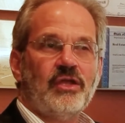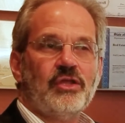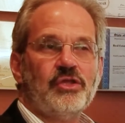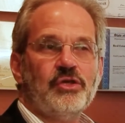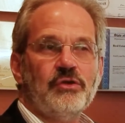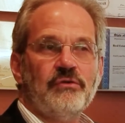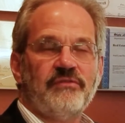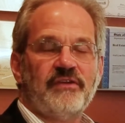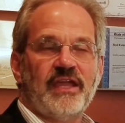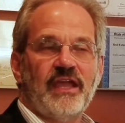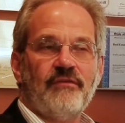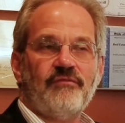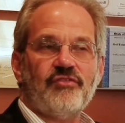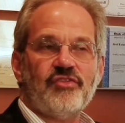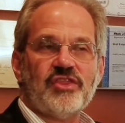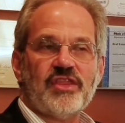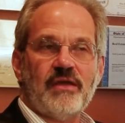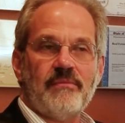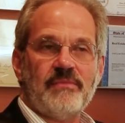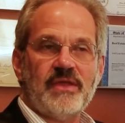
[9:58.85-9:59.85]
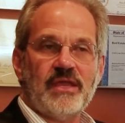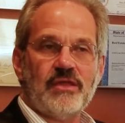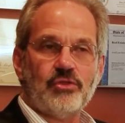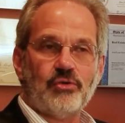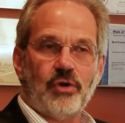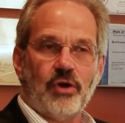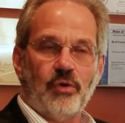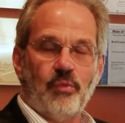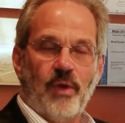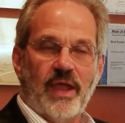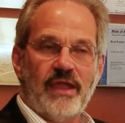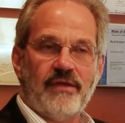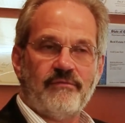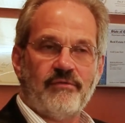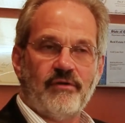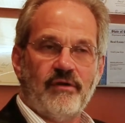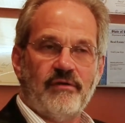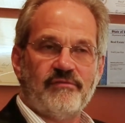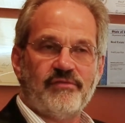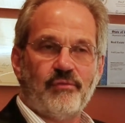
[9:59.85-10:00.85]
You've given them either a
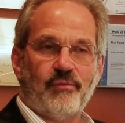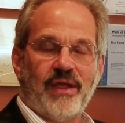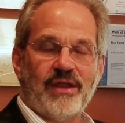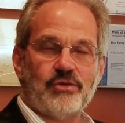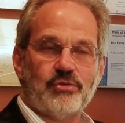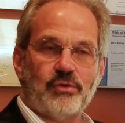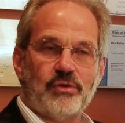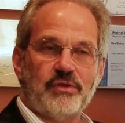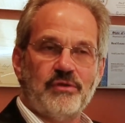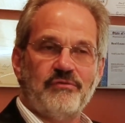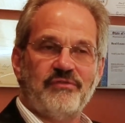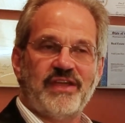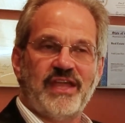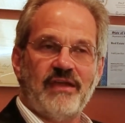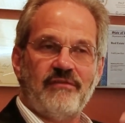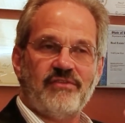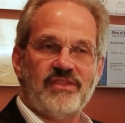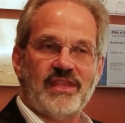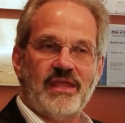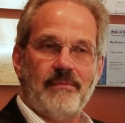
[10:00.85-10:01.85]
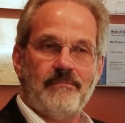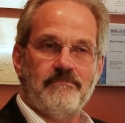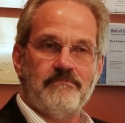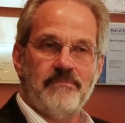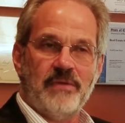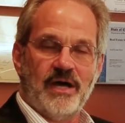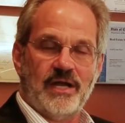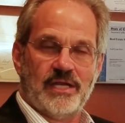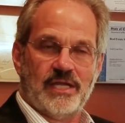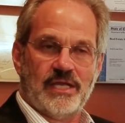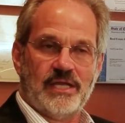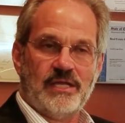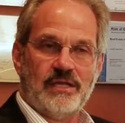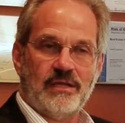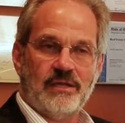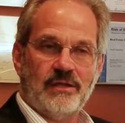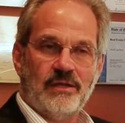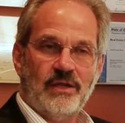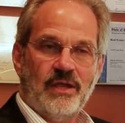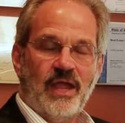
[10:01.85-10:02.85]
waiver of the rent or you've given them money
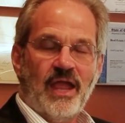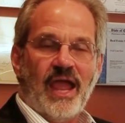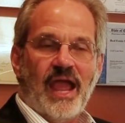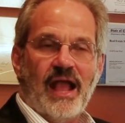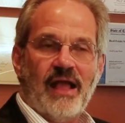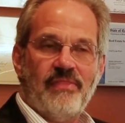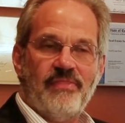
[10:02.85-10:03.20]
and